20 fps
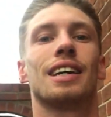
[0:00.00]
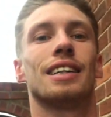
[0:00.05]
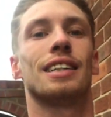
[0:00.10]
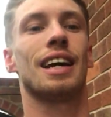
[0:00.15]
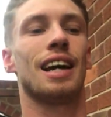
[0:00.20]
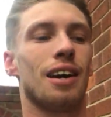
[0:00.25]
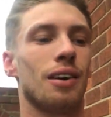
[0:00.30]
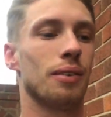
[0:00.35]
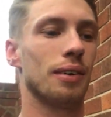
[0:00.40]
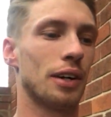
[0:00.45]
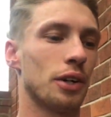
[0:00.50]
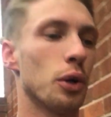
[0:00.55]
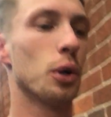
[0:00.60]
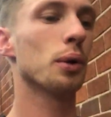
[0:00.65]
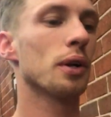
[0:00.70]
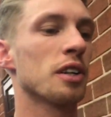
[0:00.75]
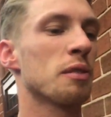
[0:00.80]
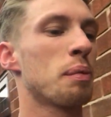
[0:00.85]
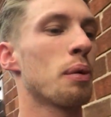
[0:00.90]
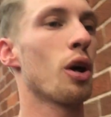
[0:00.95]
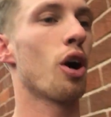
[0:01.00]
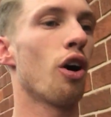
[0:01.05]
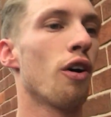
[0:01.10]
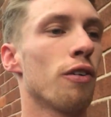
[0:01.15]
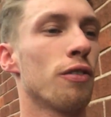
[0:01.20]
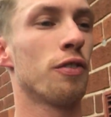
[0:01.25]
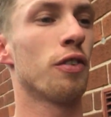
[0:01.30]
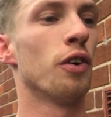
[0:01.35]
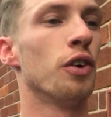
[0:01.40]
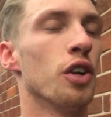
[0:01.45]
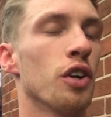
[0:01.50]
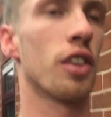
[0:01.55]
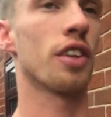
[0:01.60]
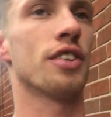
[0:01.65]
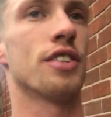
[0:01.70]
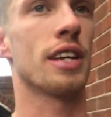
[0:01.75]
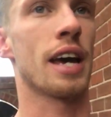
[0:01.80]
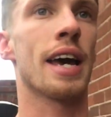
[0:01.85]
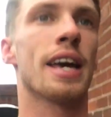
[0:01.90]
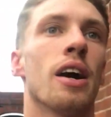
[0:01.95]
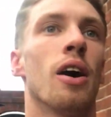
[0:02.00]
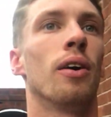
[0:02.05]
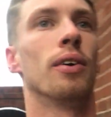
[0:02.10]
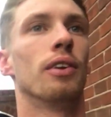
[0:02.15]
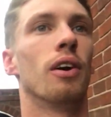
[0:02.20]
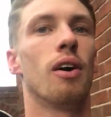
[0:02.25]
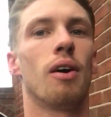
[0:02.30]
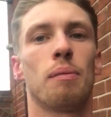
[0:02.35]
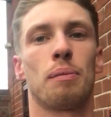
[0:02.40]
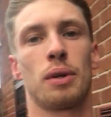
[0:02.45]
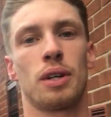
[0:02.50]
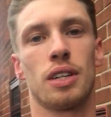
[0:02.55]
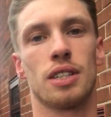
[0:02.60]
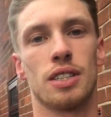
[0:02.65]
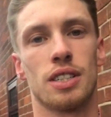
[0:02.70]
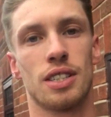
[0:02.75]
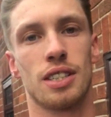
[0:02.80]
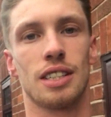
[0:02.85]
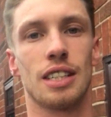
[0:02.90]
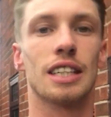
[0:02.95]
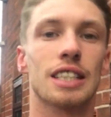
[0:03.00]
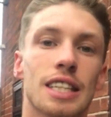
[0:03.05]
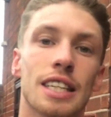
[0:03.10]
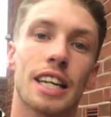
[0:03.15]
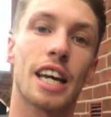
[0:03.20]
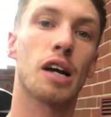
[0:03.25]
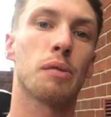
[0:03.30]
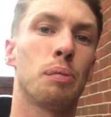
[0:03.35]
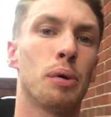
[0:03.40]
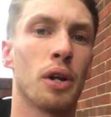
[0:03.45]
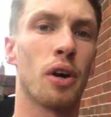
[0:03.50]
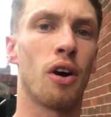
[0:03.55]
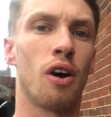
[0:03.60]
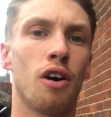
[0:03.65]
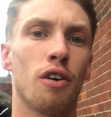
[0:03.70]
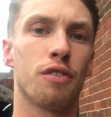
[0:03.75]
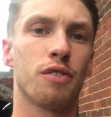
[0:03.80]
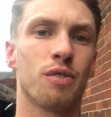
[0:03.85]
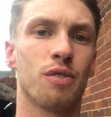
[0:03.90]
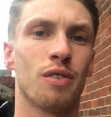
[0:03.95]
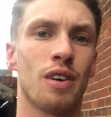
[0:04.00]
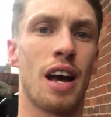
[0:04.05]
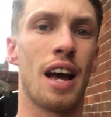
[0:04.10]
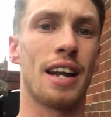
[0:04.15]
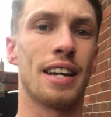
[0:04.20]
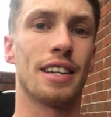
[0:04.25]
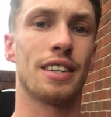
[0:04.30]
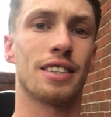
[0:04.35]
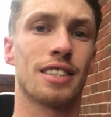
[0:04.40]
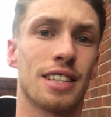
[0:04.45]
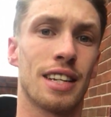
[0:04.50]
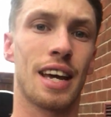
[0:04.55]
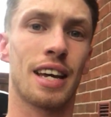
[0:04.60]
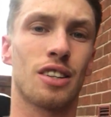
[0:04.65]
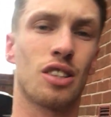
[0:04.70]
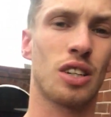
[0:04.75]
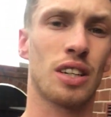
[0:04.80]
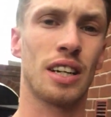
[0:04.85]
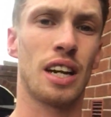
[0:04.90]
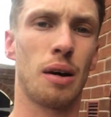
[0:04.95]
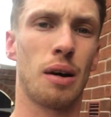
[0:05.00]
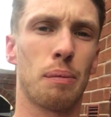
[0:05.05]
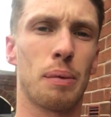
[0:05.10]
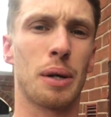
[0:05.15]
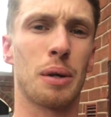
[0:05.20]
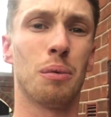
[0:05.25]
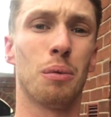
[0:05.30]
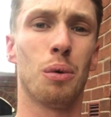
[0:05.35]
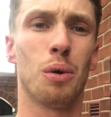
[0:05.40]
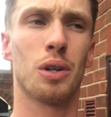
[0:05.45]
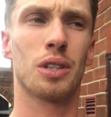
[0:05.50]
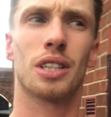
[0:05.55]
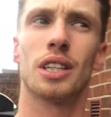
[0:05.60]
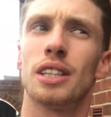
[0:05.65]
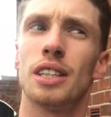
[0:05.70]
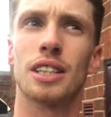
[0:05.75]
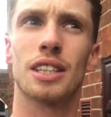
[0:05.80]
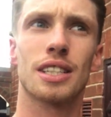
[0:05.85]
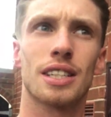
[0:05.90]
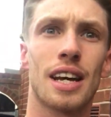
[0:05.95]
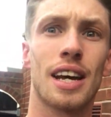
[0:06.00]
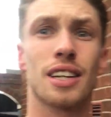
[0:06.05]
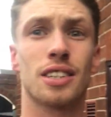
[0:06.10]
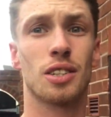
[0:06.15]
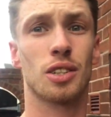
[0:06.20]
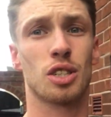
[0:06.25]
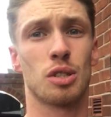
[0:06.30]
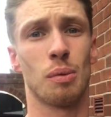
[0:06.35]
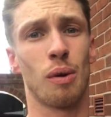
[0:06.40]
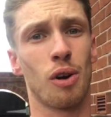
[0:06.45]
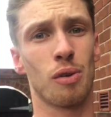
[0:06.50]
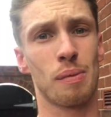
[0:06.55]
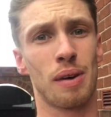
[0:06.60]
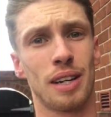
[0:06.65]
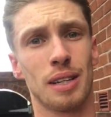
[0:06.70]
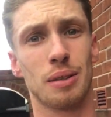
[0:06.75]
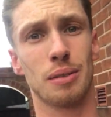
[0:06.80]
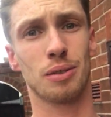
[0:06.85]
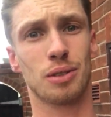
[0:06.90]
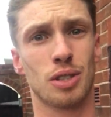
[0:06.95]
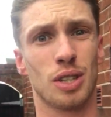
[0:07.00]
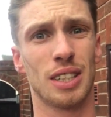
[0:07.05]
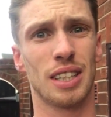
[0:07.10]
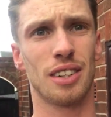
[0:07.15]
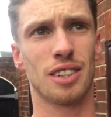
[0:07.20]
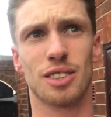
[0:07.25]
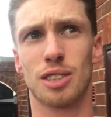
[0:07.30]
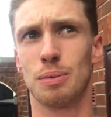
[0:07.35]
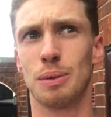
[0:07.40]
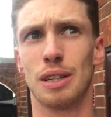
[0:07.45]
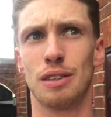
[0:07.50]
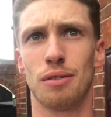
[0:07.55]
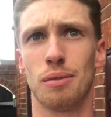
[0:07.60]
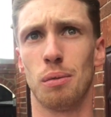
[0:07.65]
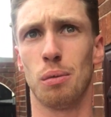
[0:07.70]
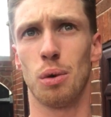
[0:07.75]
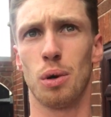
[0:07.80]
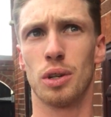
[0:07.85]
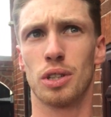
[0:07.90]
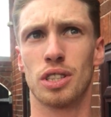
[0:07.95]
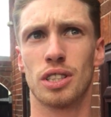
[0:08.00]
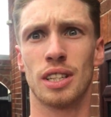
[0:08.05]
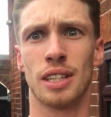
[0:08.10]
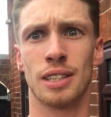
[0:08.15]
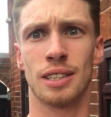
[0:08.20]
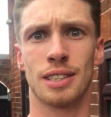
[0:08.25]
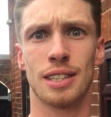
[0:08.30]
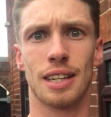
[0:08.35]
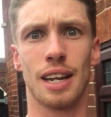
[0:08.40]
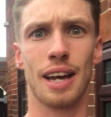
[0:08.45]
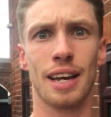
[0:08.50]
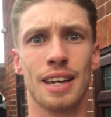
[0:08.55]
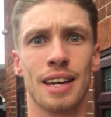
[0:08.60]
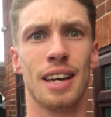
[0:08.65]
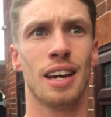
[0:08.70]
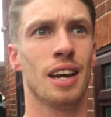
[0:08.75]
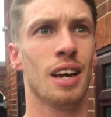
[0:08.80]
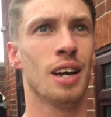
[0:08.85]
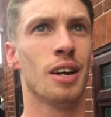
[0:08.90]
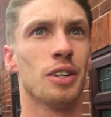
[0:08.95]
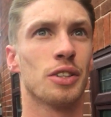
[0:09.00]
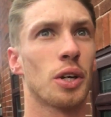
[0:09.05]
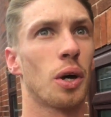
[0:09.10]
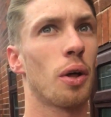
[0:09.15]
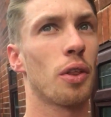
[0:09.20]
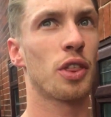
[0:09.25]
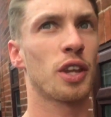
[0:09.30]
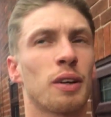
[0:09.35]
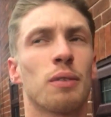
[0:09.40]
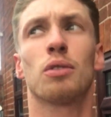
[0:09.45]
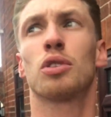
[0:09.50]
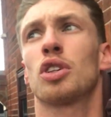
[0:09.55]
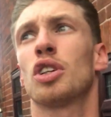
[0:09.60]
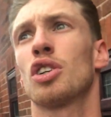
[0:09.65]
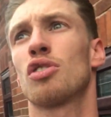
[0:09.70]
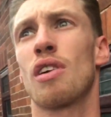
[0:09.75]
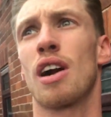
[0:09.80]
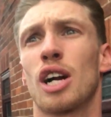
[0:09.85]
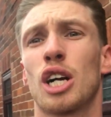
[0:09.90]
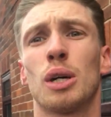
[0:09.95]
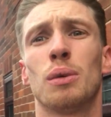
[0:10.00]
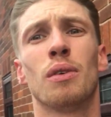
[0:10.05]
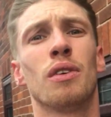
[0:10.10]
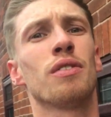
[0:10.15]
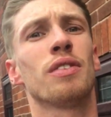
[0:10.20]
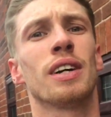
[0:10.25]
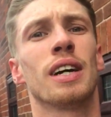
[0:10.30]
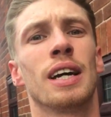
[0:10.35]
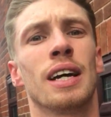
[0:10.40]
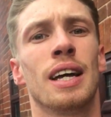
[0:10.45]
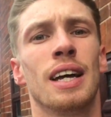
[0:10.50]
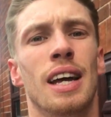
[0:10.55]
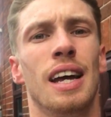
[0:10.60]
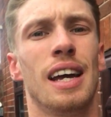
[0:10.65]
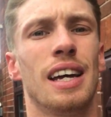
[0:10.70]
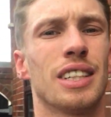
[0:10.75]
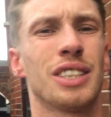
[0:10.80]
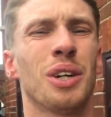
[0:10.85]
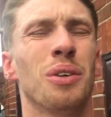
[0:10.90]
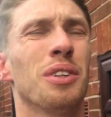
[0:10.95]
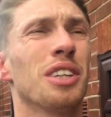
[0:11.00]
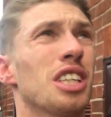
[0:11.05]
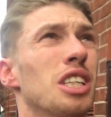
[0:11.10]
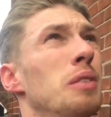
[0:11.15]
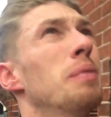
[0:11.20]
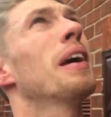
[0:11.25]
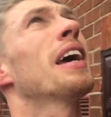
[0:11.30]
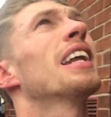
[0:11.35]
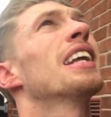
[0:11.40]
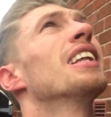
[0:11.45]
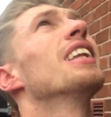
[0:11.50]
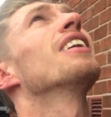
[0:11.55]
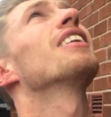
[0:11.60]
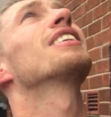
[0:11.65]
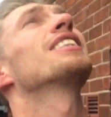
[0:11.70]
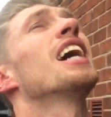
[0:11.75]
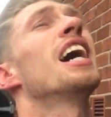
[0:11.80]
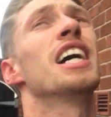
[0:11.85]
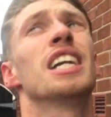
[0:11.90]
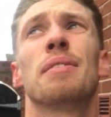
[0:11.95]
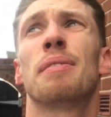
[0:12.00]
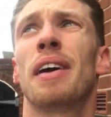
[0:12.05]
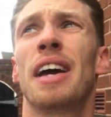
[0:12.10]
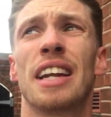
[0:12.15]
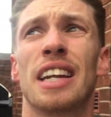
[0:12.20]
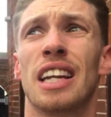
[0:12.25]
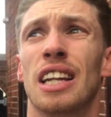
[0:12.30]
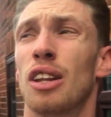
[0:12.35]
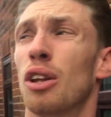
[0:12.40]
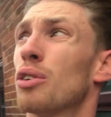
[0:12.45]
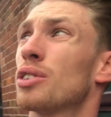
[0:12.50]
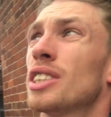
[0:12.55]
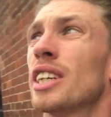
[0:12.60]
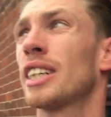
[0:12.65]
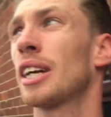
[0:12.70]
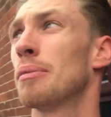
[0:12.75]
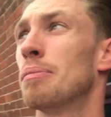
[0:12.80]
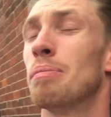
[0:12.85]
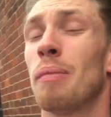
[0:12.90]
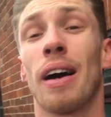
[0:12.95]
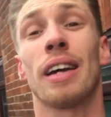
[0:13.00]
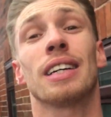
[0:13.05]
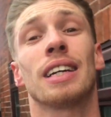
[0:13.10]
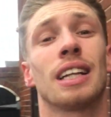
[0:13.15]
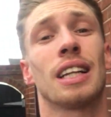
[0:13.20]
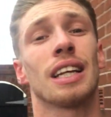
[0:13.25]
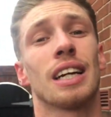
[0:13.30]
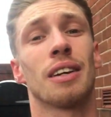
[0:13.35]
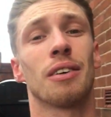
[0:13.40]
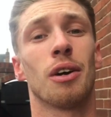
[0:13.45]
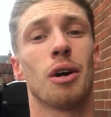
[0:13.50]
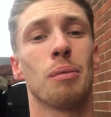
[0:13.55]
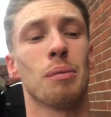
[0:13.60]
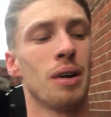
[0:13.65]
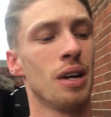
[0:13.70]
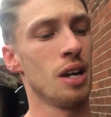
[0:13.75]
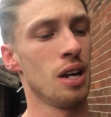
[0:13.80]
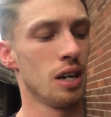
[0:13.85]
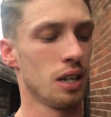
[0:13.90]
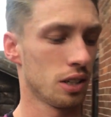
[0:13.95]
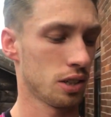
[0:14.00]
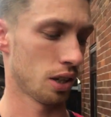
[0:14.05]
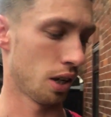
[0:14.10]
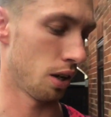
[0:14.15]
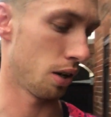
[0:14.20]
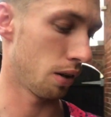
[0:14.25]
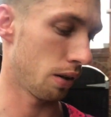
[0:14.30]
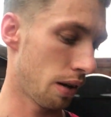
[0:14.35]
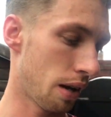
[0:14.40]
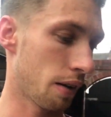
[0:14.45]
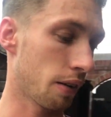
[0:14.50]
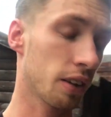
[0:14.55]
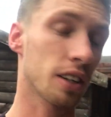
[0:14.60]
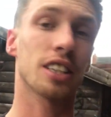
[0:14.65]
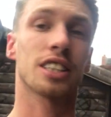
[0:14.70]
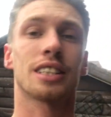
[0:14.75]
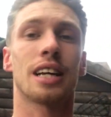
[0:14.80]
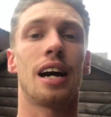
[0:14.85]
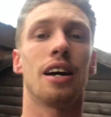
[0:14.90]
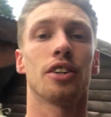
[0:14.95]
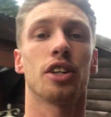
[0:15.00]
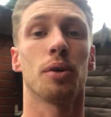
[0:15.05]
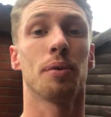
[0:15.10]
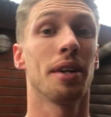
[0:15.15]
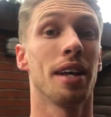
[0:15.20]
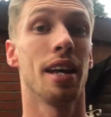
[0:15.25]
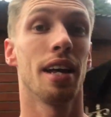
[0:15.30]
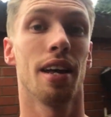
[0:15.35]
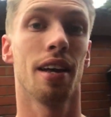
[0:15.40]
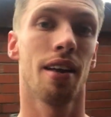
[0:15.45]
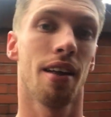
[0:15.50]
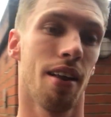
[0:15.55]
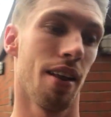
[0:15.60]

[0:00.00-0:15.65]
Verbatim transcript: Now I don't know if I put it off for another day or not because yesterday I put it off, and today turned out being worse than yesterday. So tomorrow might turn out to be even worse than today. So I think I'm just gonna crack on with it. It's only spitting a little tiny bit, and it looks like it might clear up. So I'm gonna start doing it.